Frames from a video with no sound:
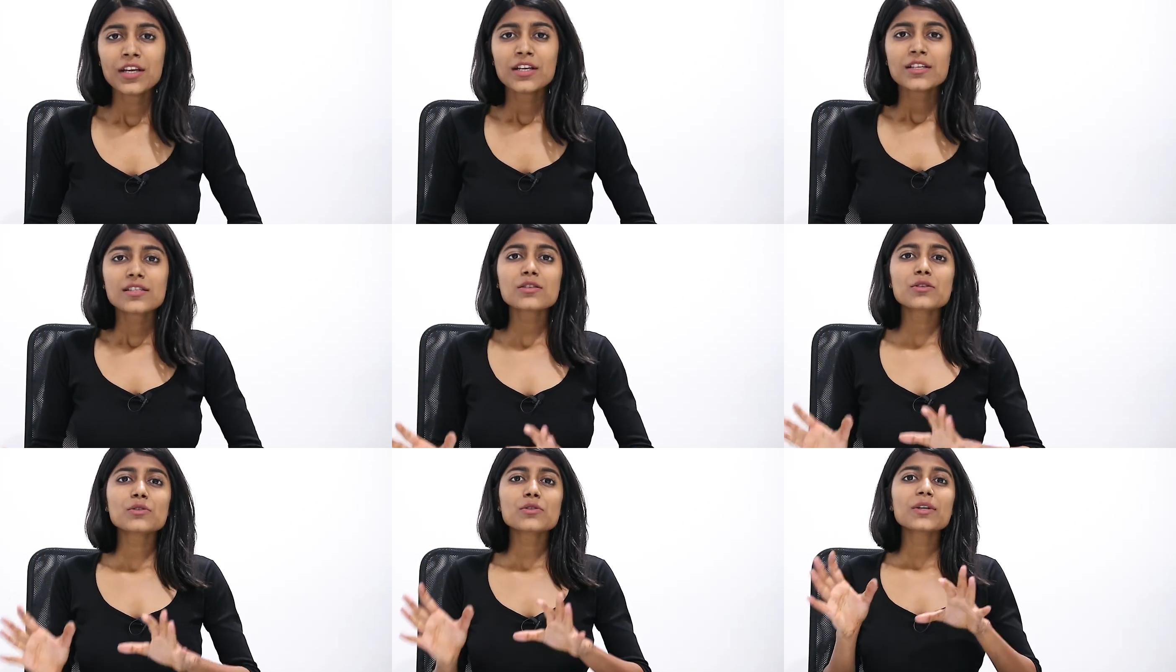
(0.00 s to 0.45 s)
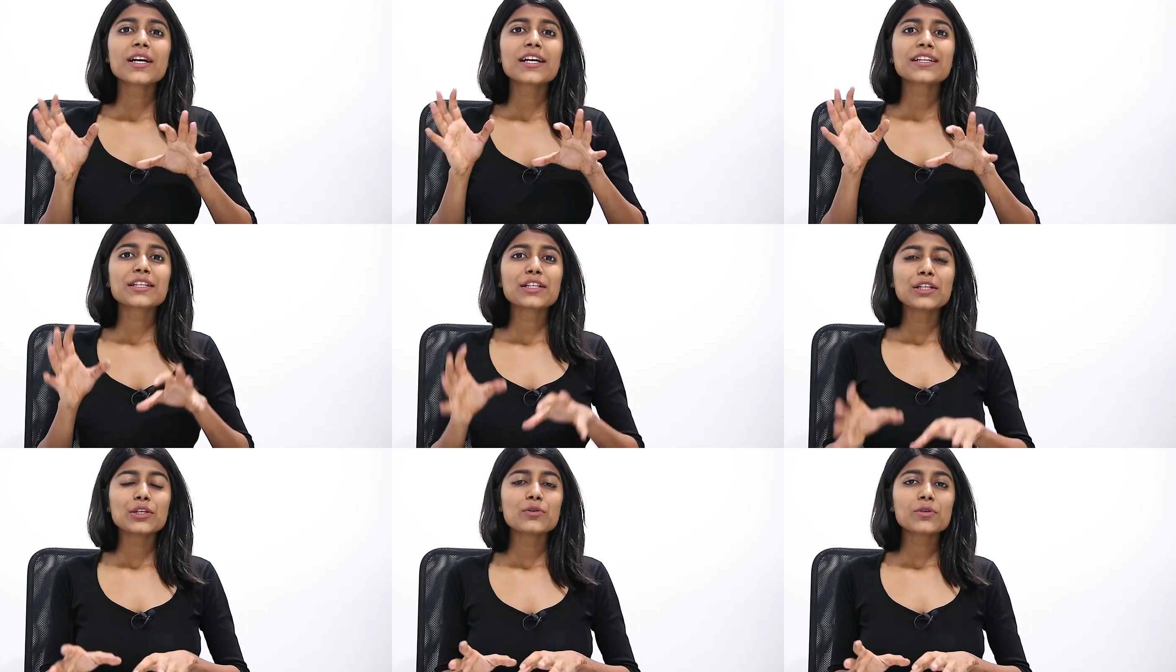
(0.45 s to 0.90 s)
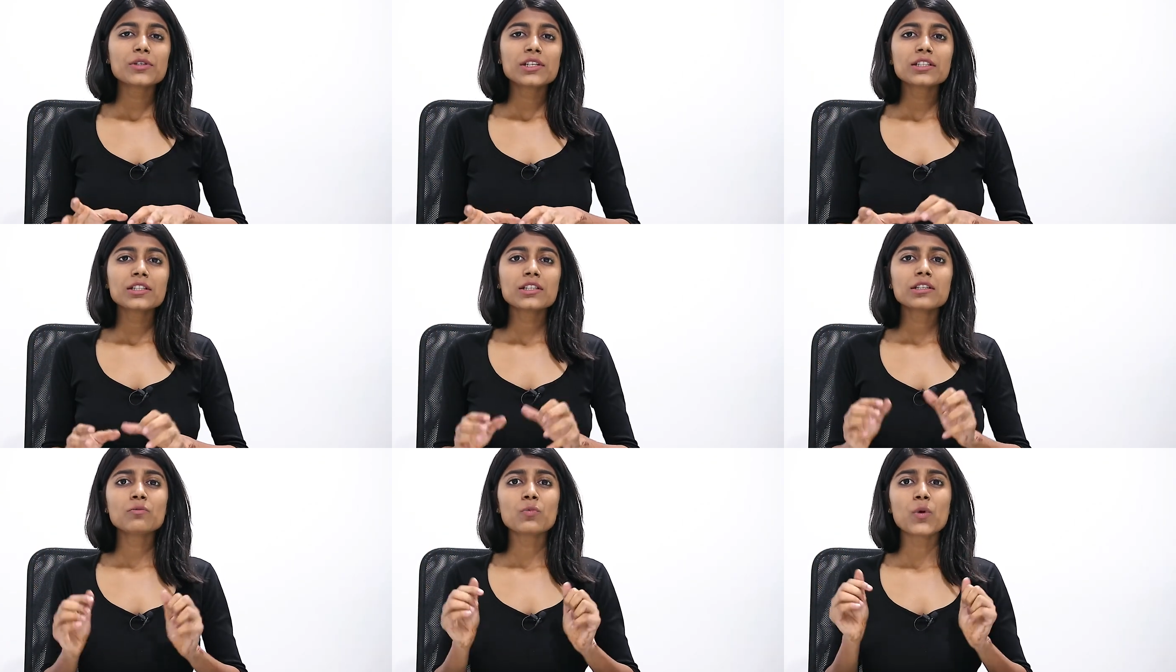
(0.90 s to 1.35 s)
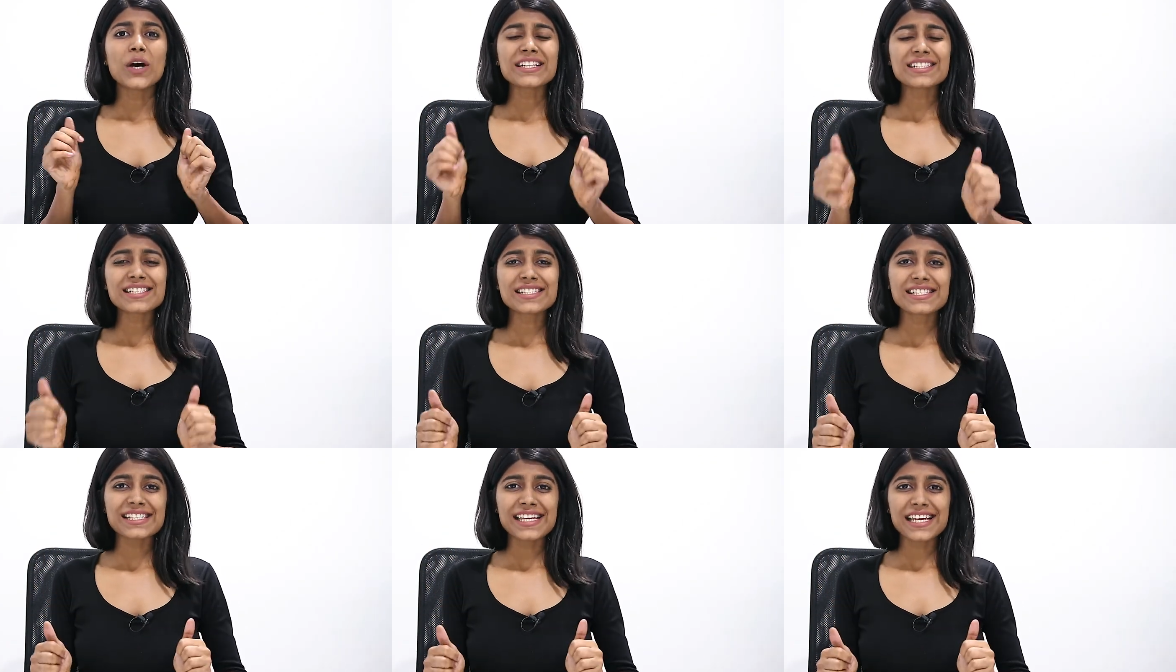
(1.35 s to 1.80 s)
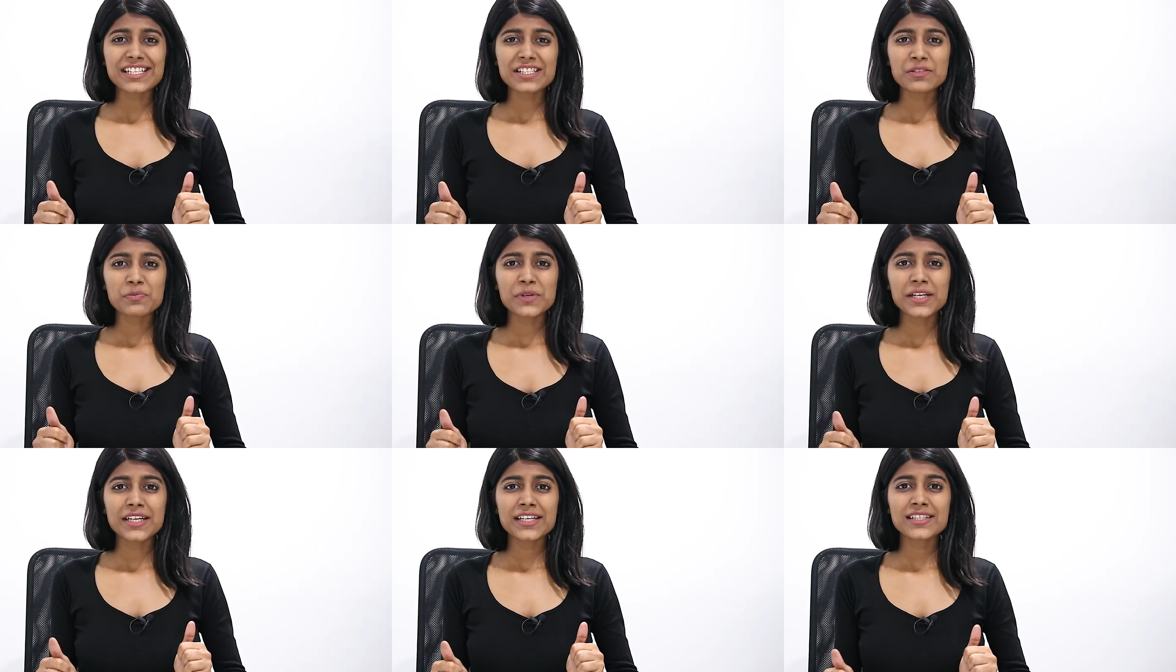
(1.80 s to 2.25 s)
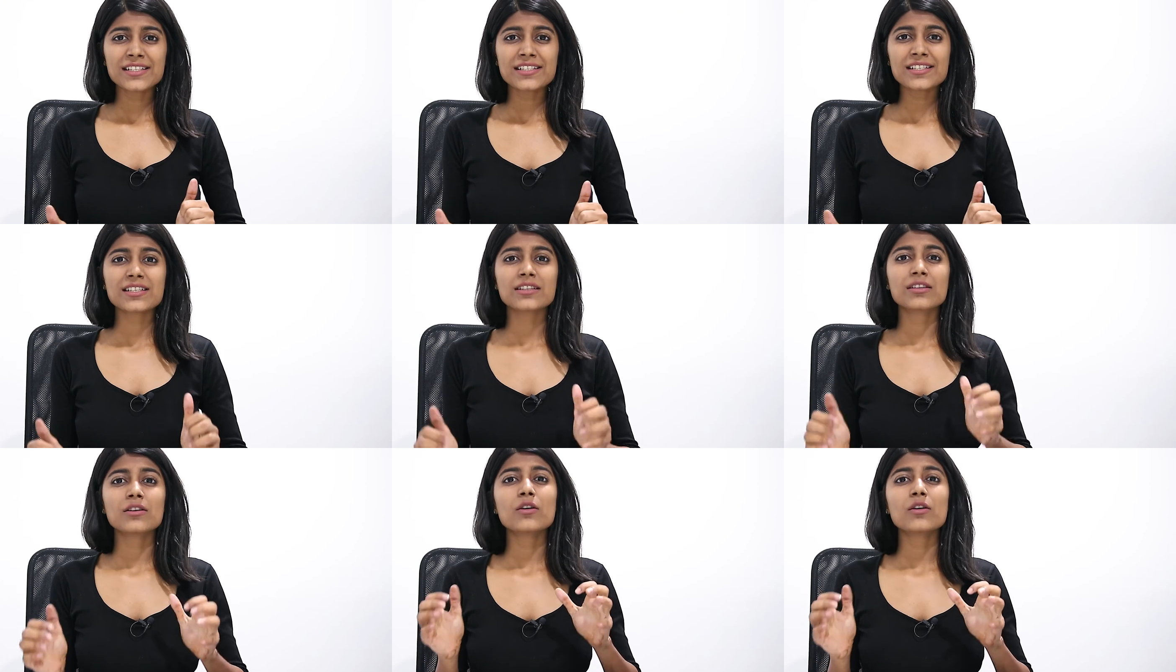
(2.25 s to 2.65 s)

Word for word: So to conclude it in one statement,